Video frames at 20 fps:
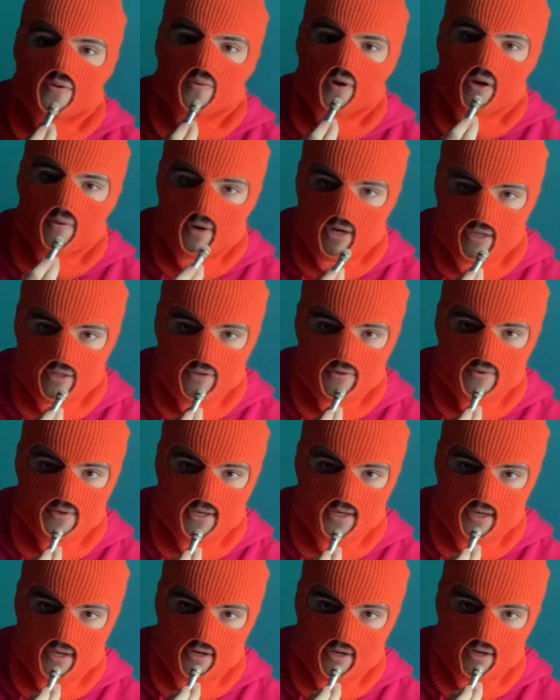I want to do
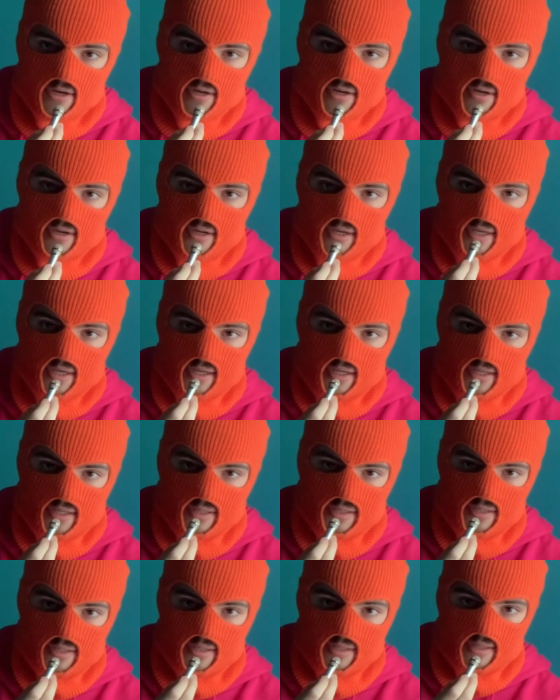here
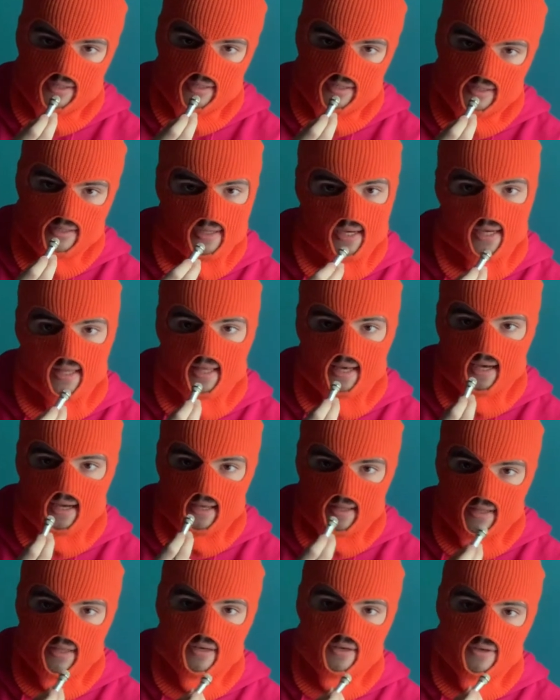is say that
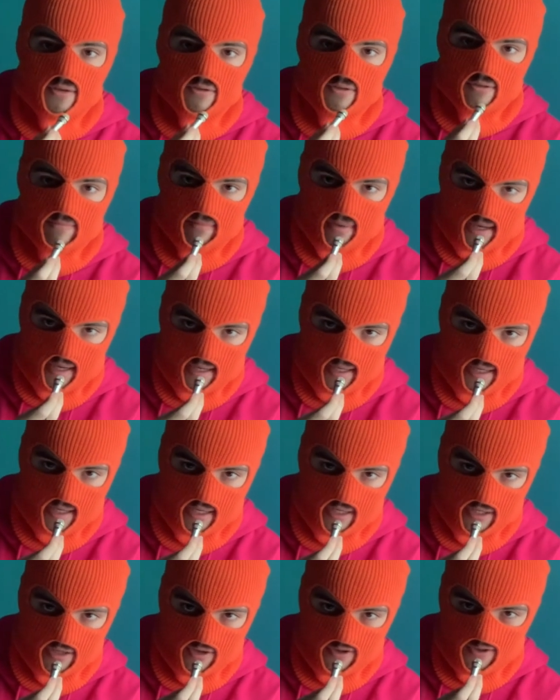In the Hills and Bad
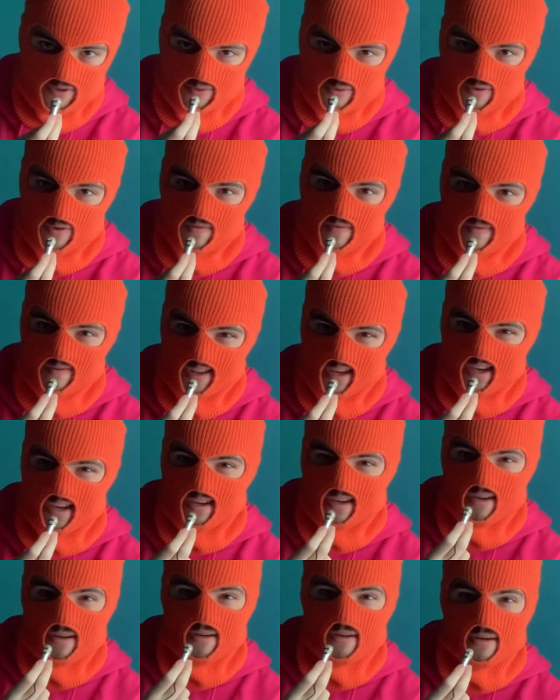Connection are sort of
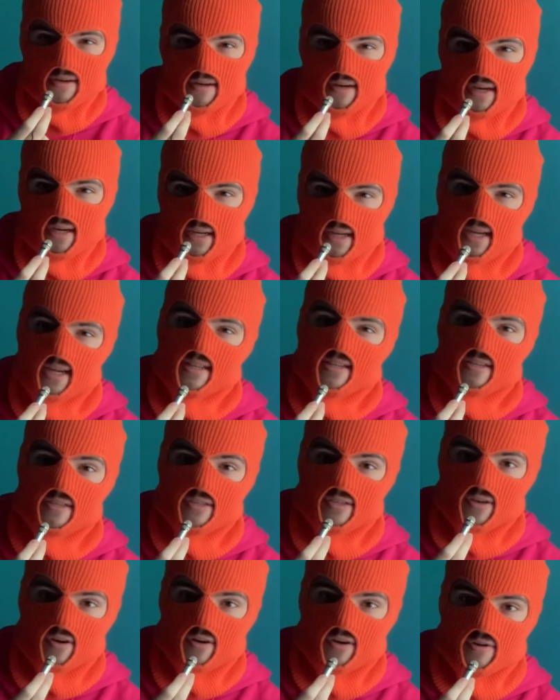like a connected
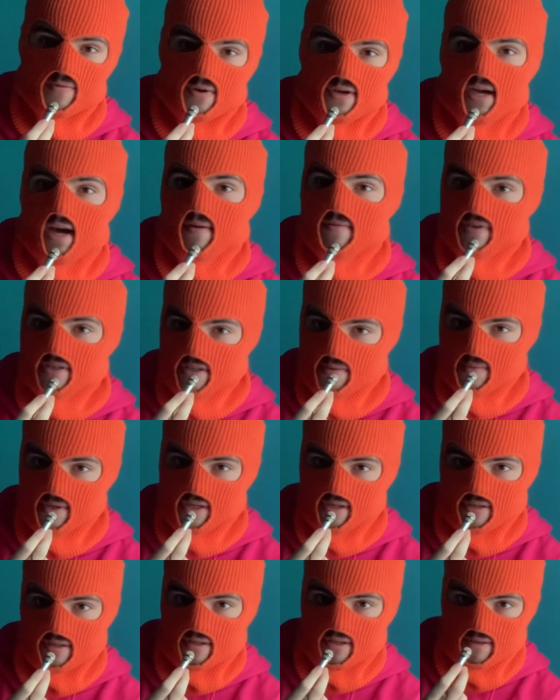song in a way, obviously
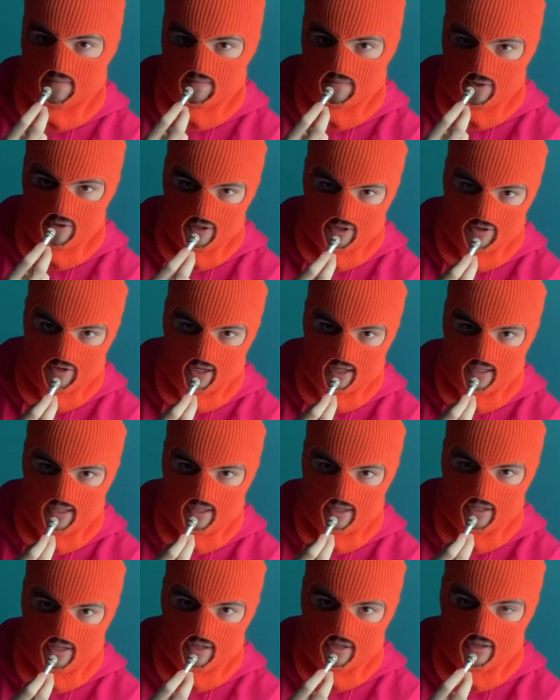because of the music
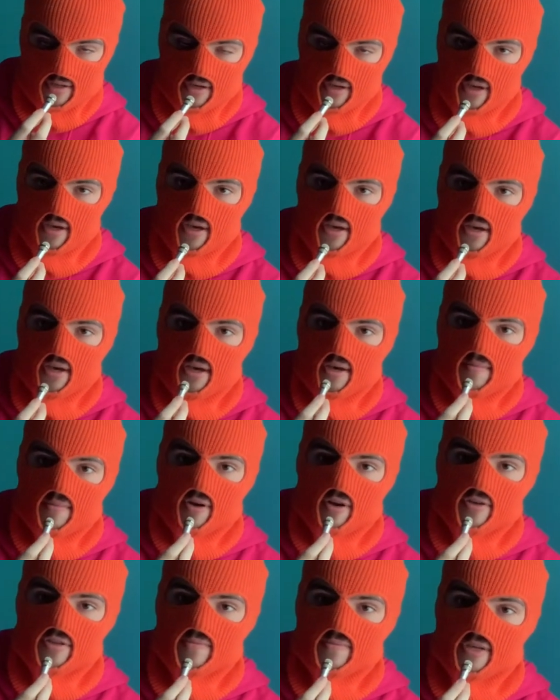transition, but
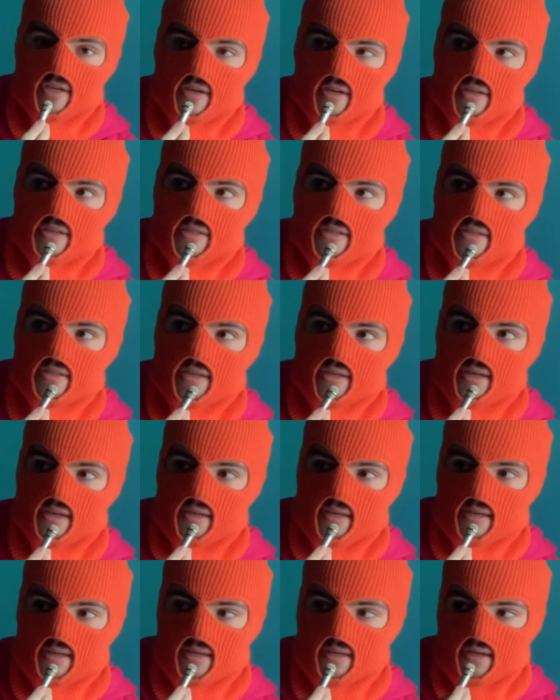also because,
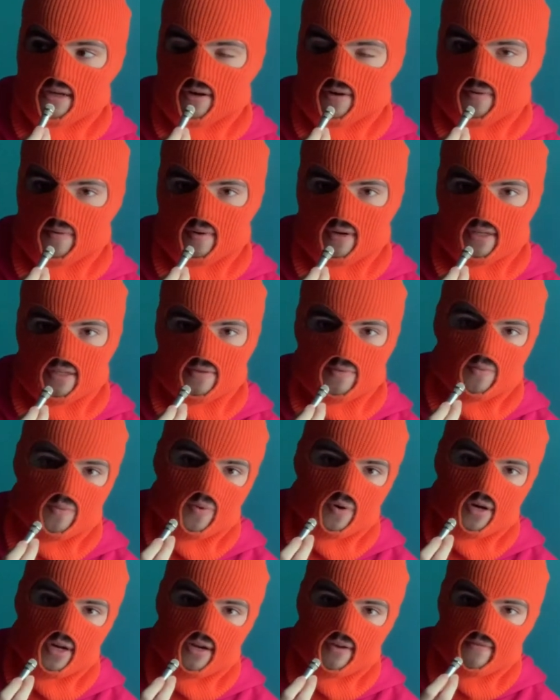it's
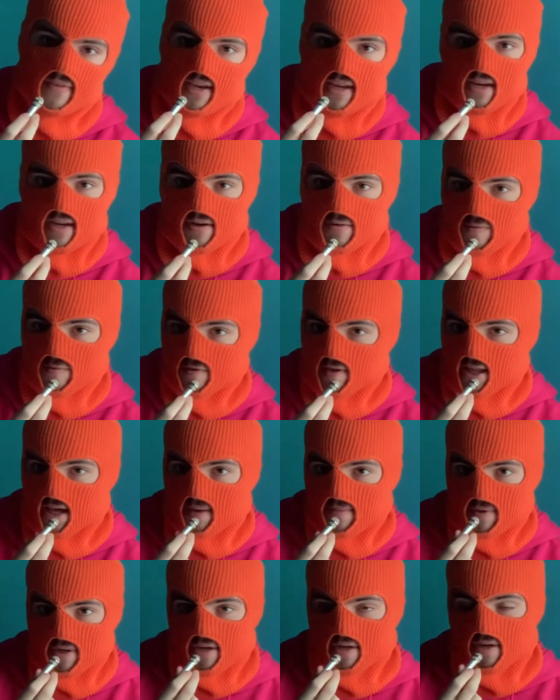one event
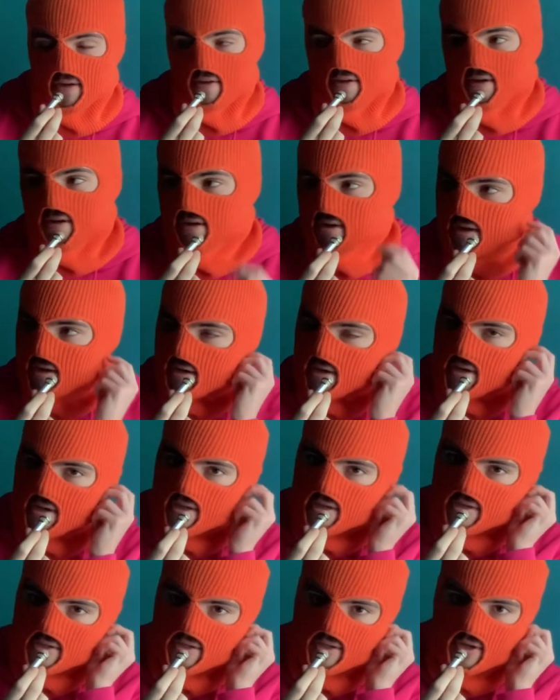overlapping another.
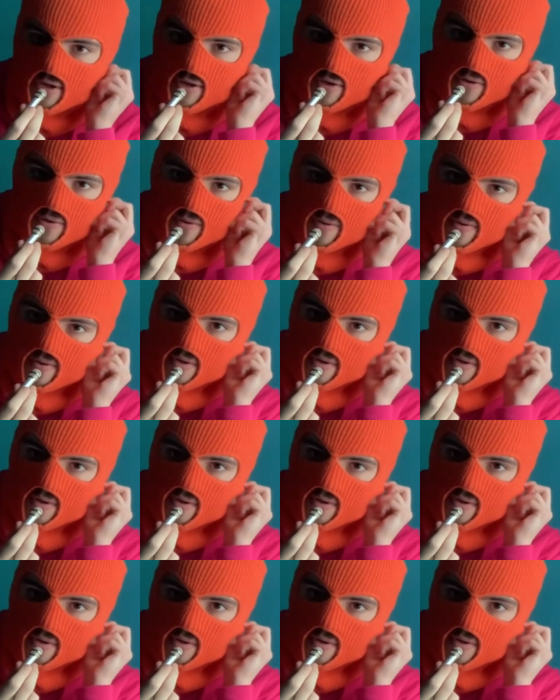So